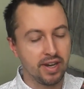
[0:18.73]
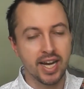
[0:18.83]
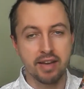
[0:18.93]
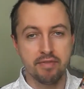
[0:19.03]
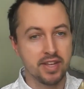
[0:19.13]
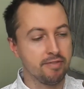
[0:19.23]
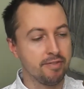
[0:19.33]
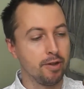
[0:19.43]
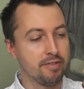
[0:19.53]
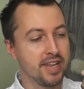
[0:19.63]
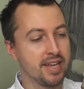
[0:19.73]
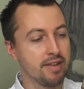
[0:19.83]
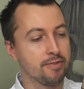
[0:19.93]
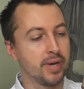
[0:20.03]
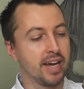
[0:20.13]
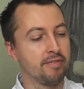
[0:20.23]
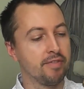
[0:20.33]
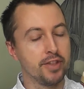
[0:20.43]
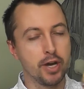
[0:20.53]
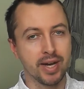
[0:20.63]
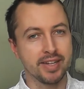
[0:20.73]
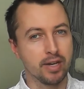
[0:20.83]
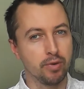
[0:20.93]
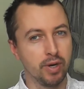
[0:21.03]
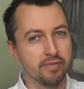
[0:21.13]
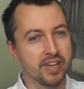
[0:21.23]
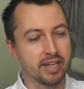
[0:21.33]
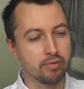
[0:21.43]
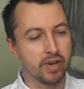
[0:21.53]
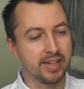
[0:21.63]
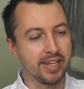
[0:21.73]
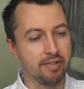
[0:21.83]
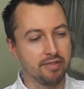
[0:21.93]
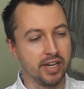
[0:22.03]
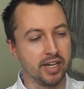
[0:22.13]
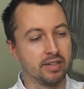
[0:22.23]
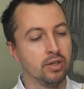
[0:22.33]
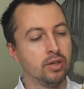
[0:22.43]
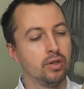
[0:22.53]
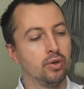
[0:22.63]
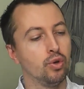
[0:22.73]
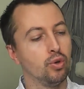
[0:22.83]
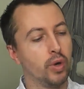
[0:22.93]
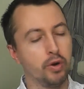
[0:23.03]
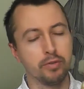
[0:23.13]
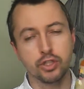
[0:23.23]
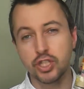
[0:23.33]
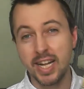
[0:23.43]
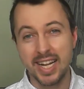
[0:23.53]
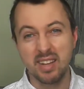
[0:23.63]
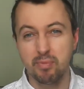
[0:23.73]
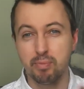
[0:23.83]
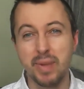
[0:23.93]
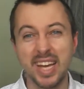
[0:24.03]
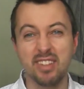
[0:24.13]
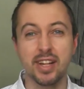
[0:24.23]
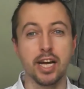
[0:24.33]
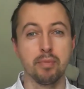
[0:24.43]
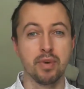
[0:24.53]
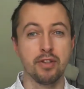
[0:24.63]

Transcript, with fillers: I have since lost it, so I have no idea what the ingredients are or what chili makes it up.